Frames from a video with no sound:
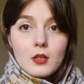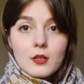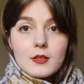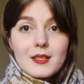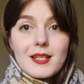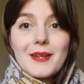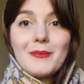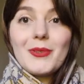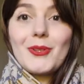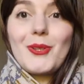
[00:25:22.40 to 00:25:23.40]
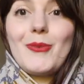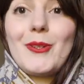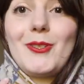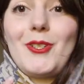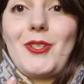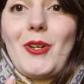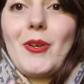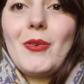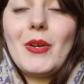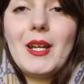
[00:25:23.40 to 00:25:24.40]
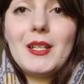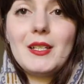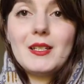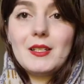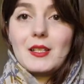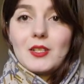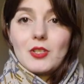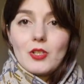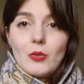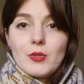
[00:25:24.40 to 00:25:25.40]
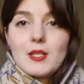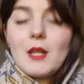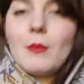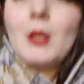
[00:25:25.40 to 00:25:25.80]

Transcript: symbol you want to show, and it shows them